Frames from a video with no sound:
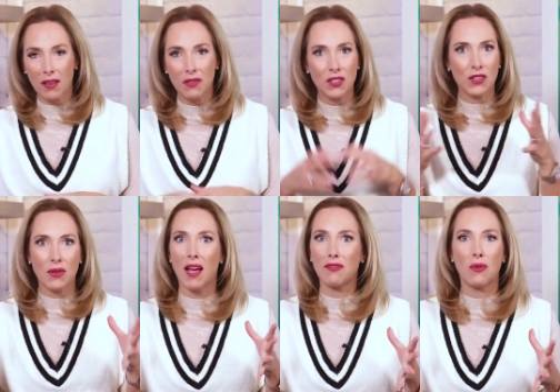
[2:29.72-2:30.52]
If you do
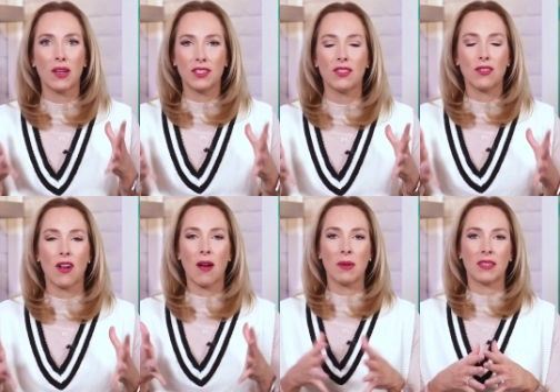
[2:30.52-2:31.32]
have questions or
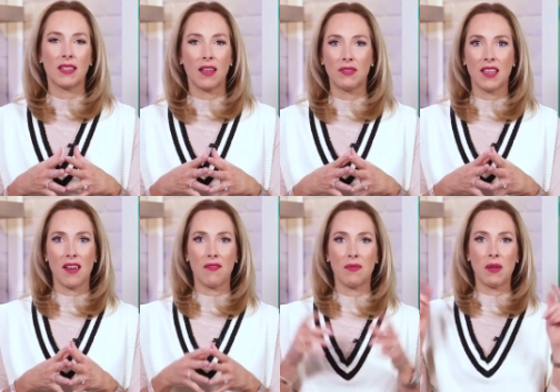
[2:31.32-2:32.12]
comments, I'd love to
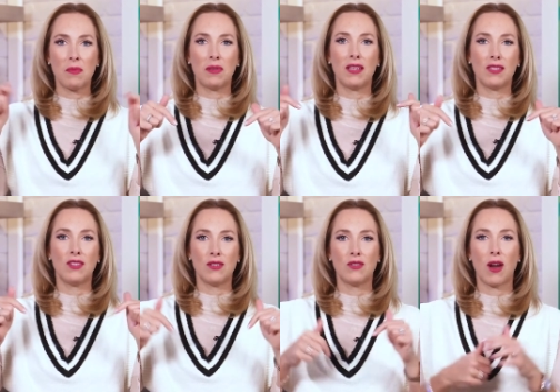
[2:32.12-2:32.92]
hear from you. Please
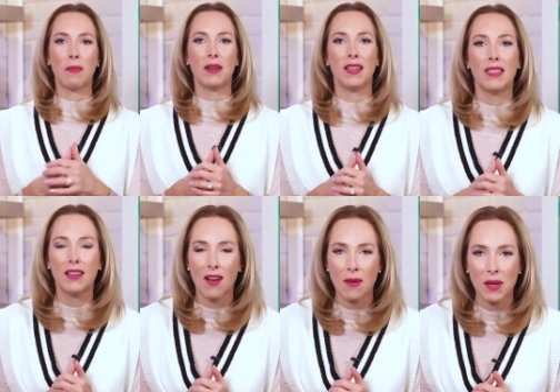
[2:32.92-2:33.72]
do drop it in the
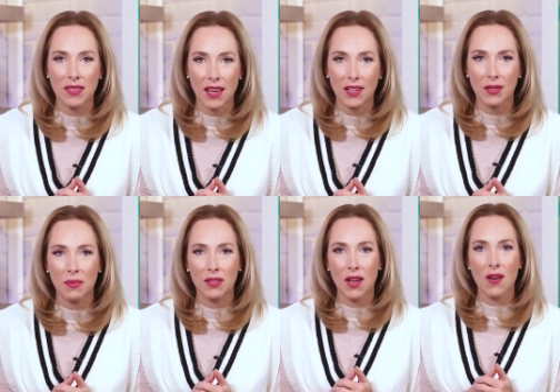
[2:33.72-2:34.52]
comment section
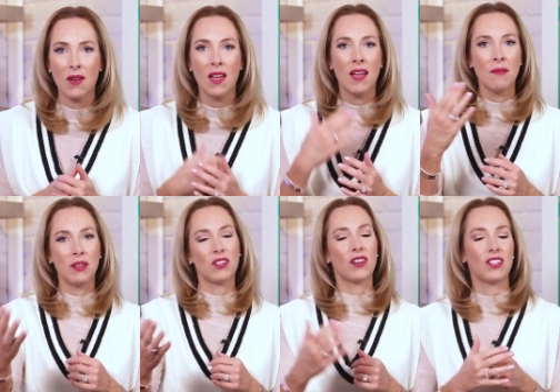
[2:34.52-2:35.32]
below. Be
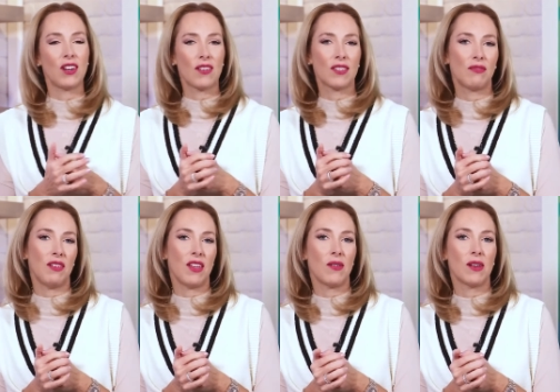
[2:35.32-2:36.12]
sure to share this
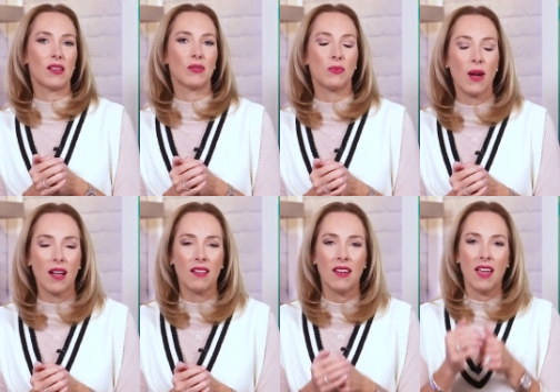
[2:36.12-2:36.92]
video as
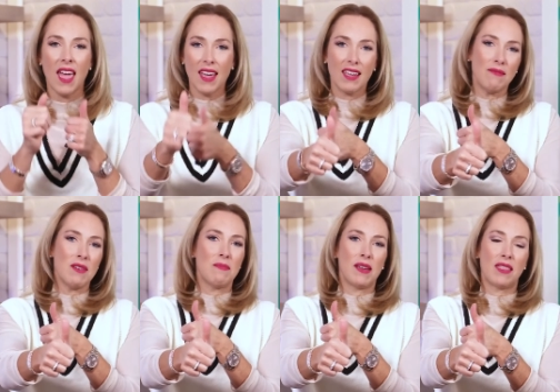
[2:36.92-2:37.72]
well and give me
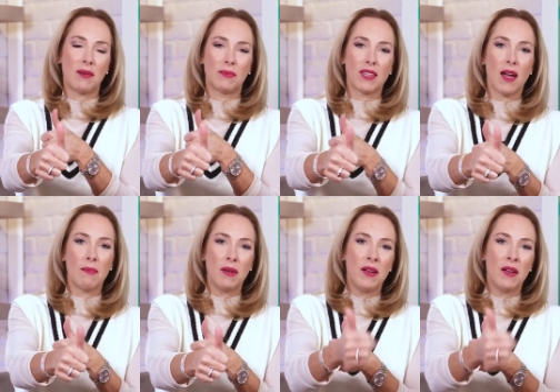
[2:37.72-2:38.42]
a big thumbs up.